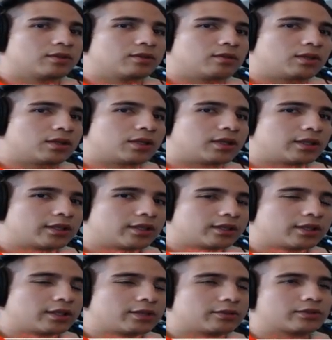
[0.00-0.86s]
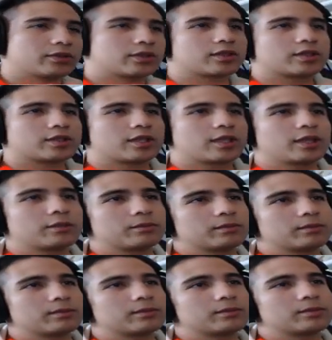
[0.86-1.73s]
I thought that was an
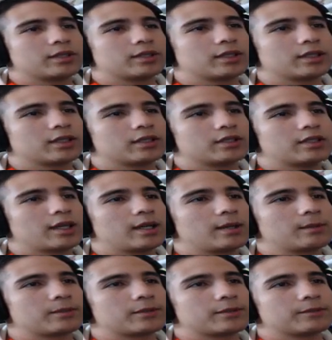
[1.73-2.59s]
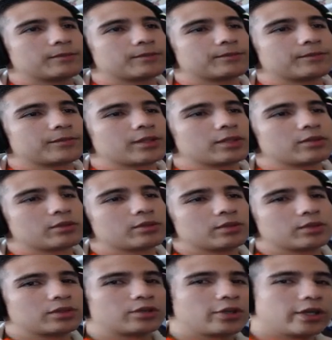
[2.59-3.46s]
escape, but he got tapped. That was
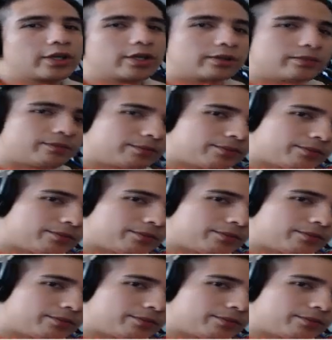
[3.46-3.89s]
really great.